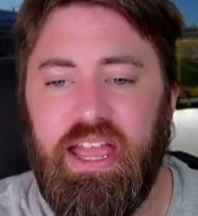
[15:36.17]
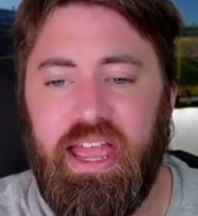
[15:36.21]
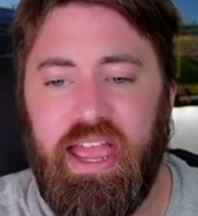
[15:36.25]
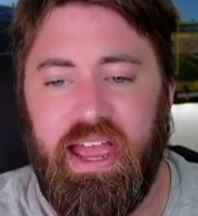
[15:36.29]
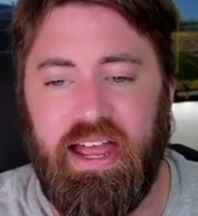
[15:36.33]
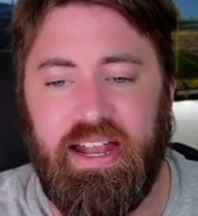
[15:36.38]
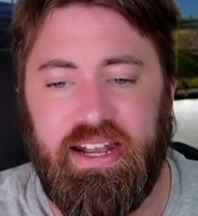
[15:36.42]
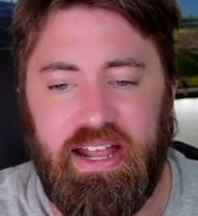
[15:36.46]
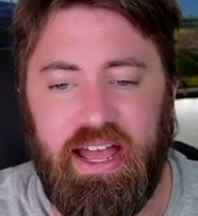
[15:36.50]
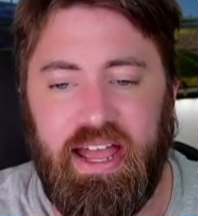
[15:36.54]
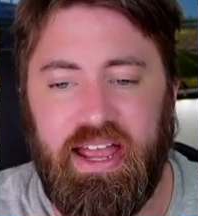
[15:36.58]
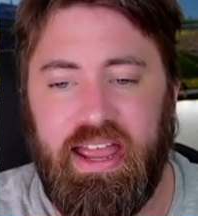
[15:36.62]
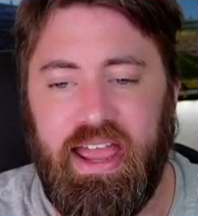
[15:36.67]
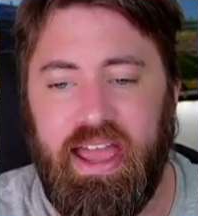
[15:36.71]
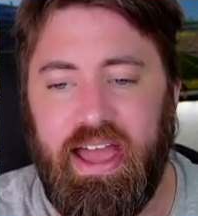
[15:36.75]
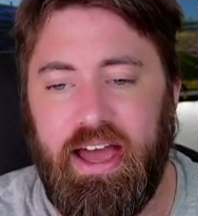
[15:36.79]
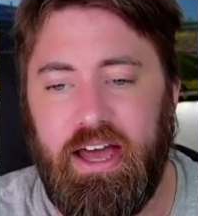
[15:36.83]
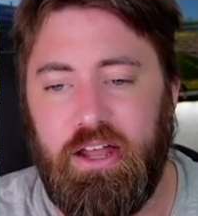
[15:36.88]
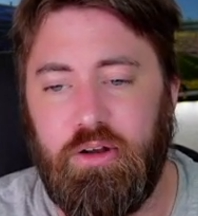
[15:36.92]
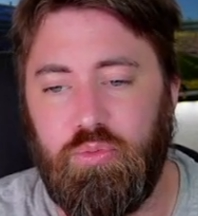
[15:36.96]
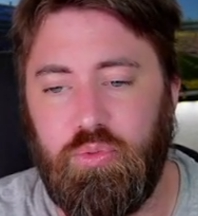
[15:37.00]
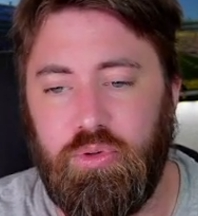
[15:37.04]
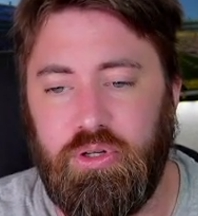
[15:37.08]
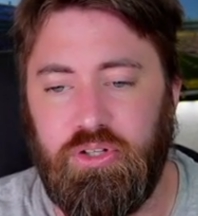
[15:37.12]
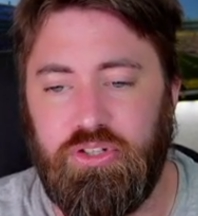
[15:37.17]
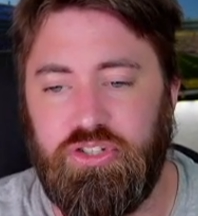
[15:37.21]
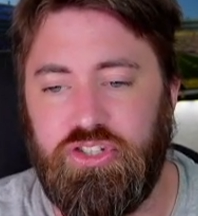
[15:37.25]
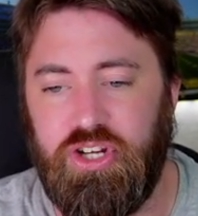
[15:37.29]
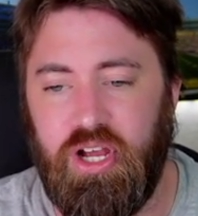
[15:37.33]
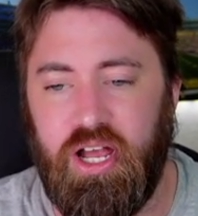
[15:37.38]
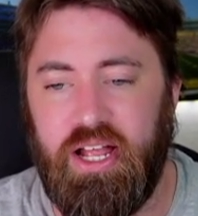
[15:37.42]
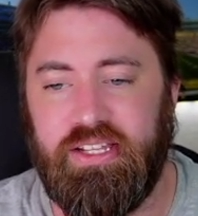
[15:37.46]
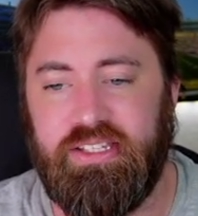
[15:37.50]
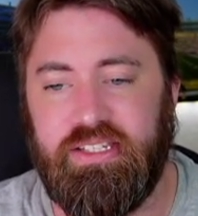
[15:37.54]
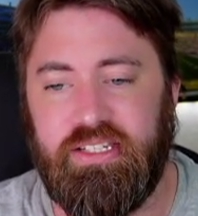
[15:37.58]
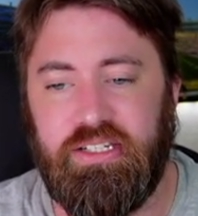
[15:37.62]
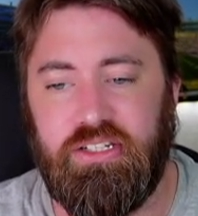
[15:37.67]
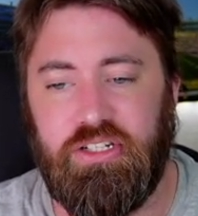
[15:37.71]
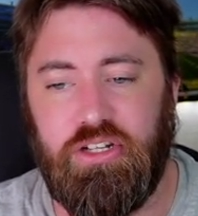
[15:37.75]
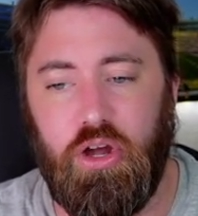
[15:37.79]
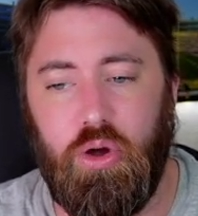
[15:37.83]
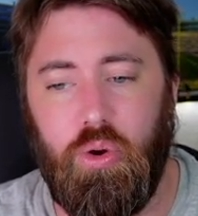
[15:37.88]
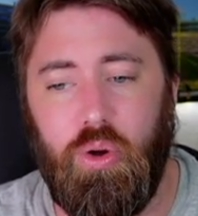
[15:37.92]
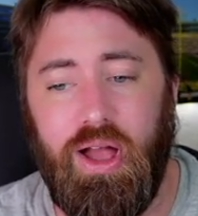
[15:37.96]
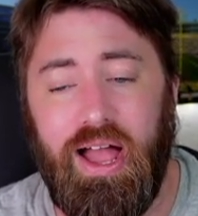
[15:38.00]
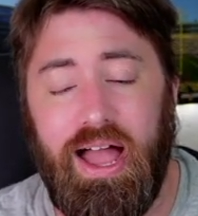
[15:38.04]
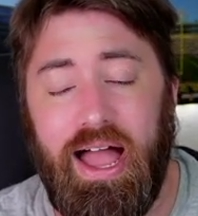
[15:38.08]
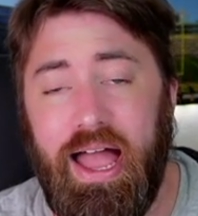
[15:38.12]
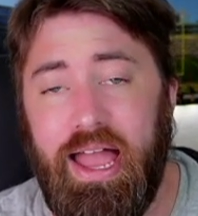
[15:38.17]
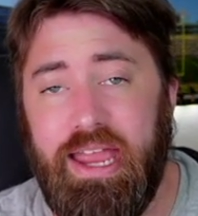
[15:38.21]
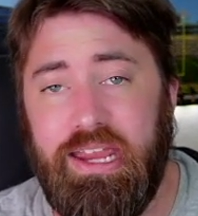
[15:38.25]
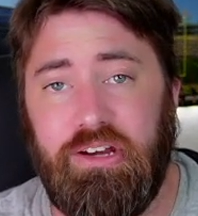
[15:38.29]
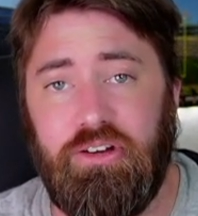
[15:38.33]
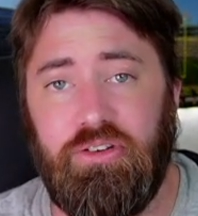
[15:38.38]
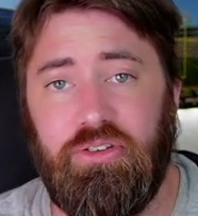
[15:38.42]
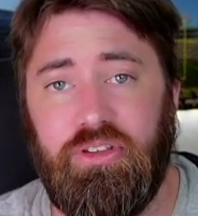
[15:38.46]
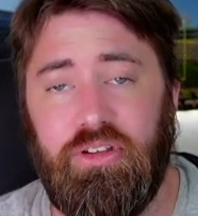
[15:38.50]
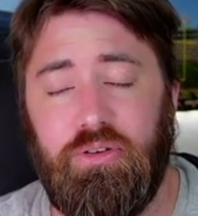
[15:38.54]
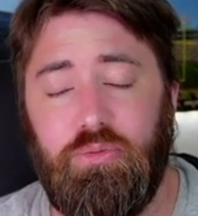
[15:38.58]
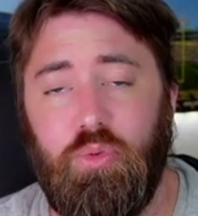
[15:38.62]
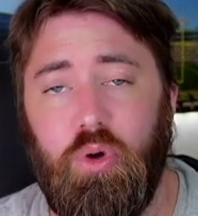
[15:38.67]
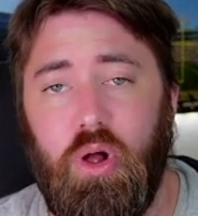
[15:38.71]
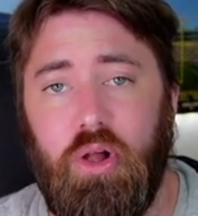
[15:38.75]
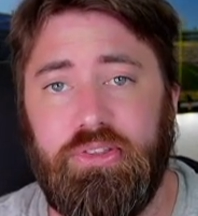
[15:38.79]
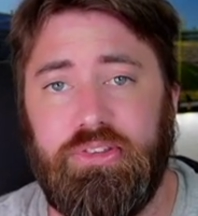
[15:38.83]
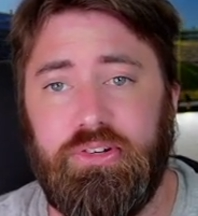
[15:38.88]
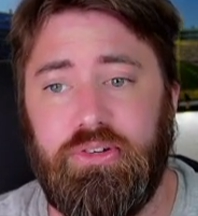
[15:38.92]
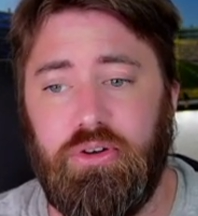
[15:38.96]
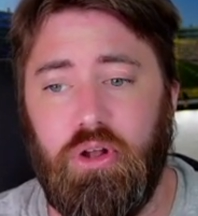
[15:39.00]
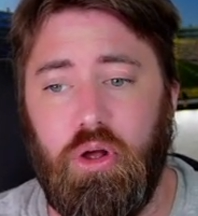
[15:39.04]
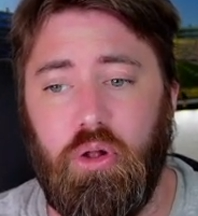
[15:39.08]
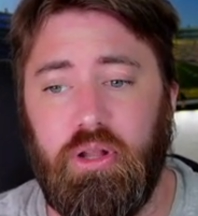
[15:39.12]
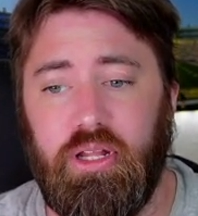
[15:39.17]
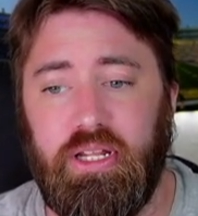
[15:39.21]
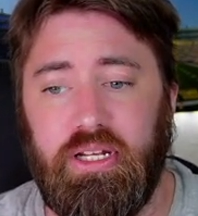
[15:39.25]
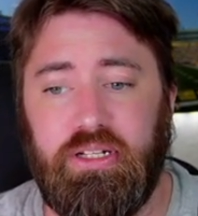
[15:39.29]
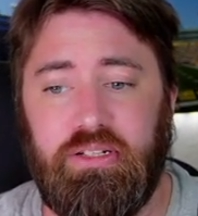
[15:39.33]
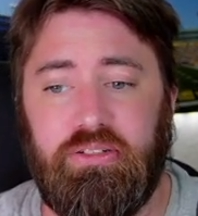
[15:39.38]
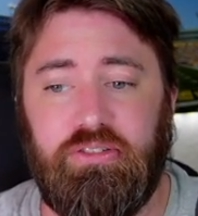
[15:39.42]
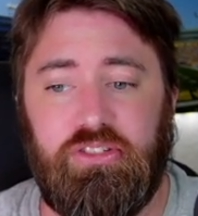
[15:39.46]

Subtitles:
and I had Will Johnson go higher than Walter Nolan.